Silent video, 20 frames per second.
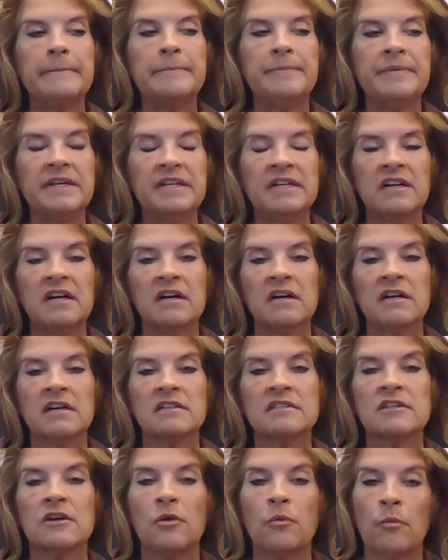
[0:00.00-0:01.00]

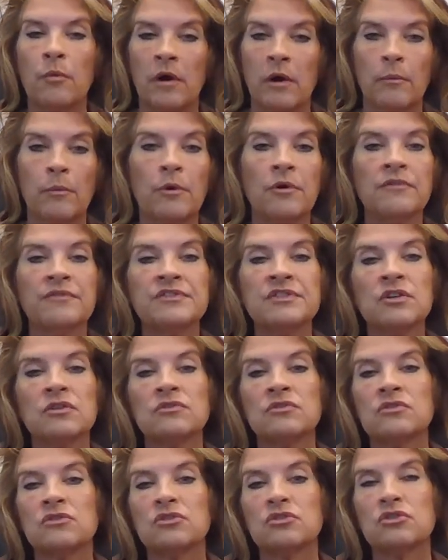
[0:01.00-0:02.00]
because werewolves
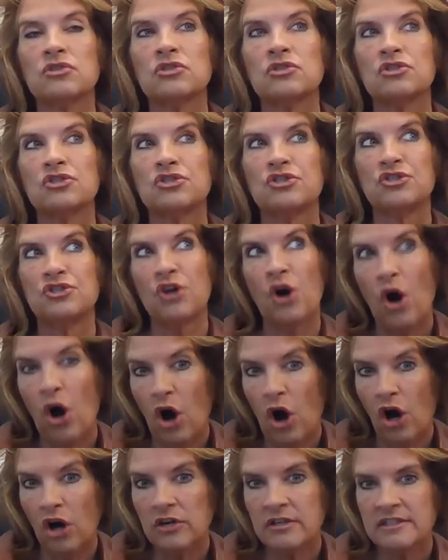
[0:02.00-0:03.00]
are
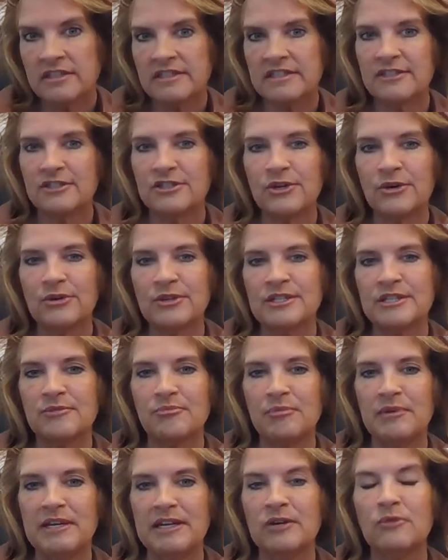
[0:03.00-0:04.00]
dogs, so to
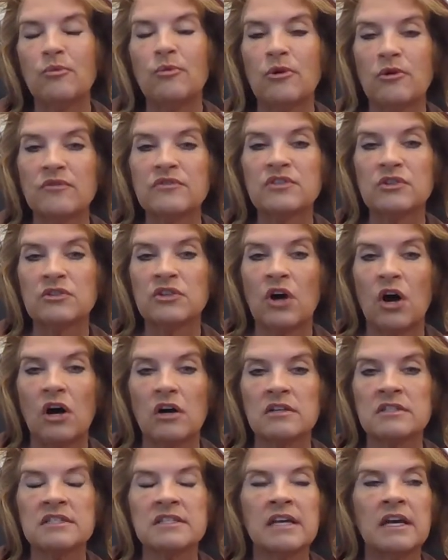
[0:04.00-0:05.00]
speak. Wolves are
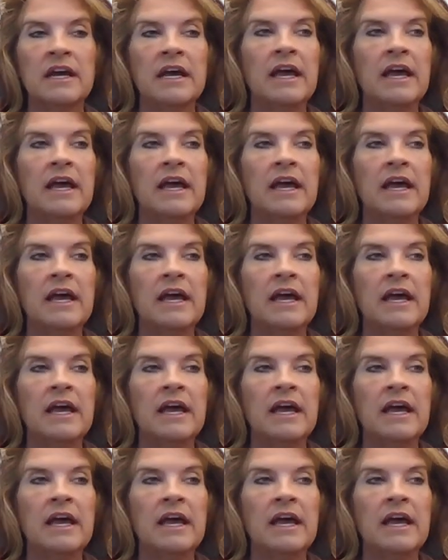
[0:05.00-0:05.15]
dogs.